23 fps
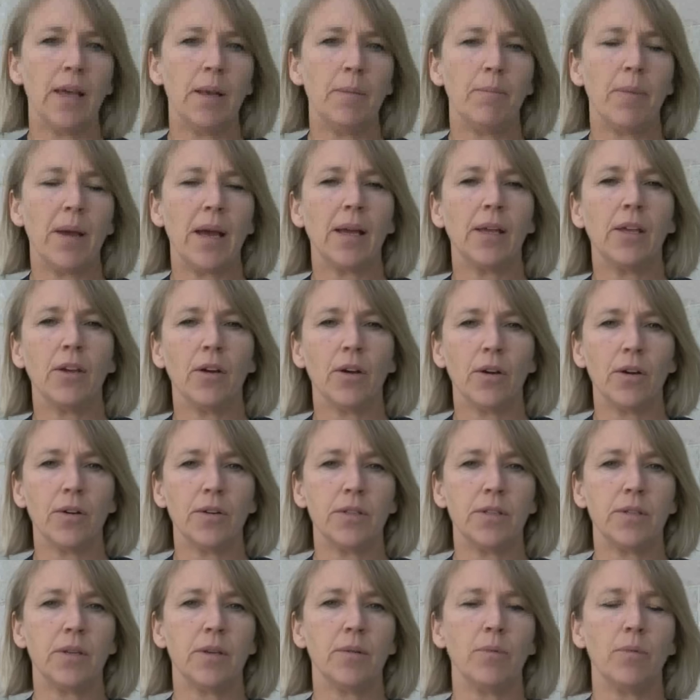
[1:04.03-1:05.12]
that
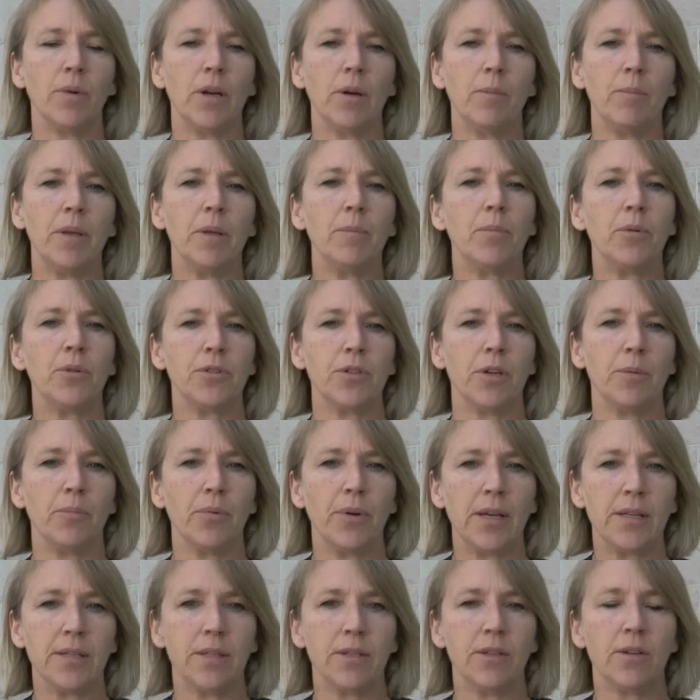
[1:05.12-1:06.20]
backyards where pit bulls are
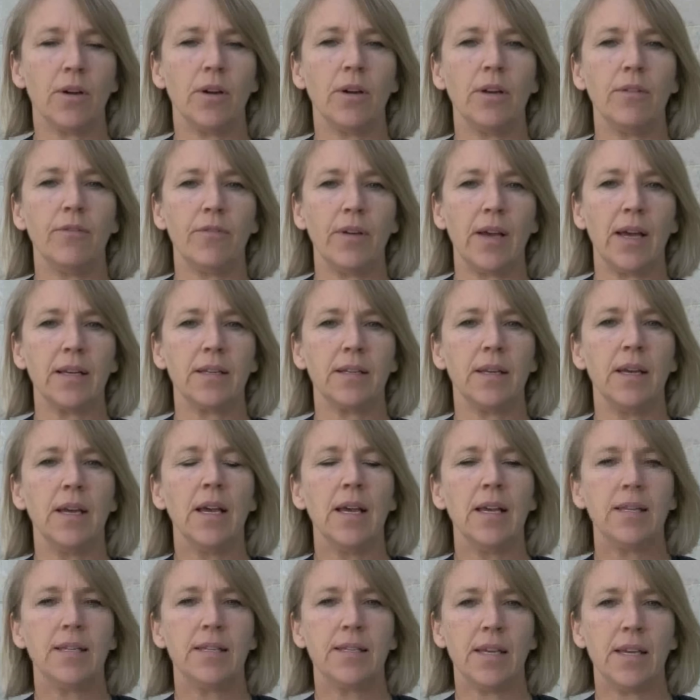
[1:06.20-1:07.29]
present are, in fact,
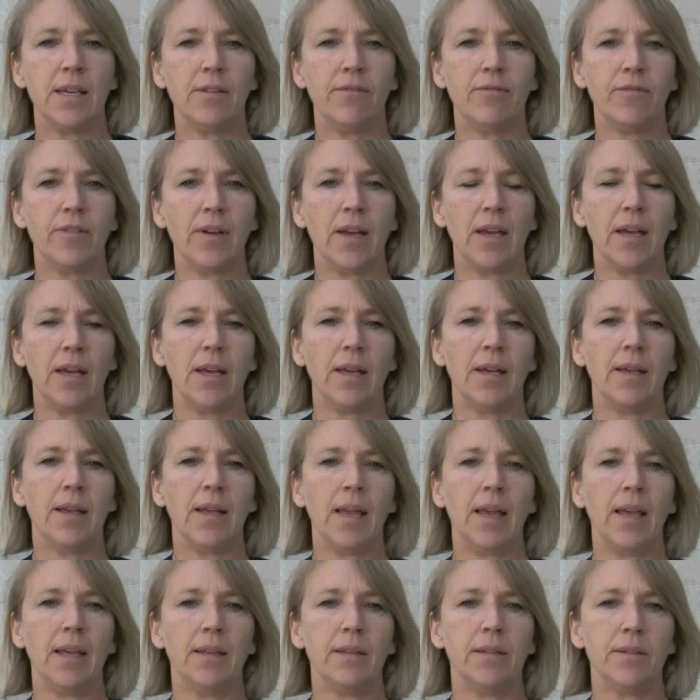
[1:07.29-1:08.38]
safe
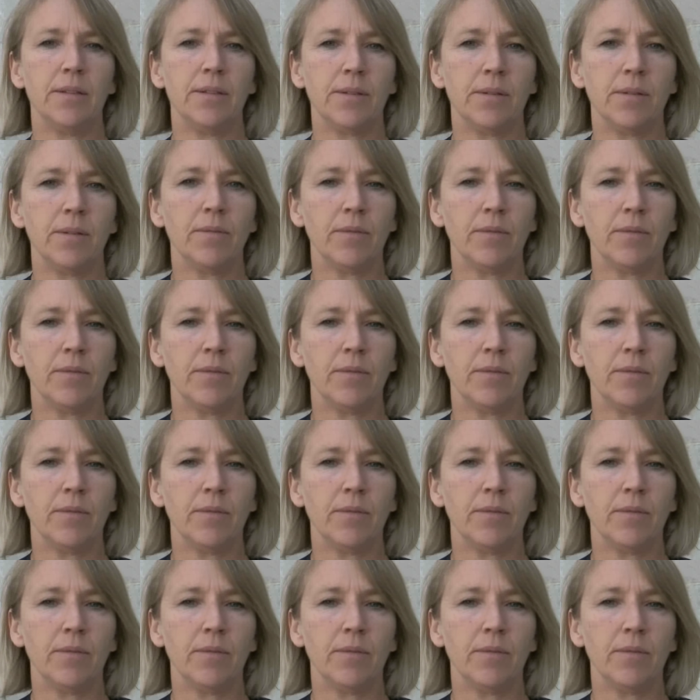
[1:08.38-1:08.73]
and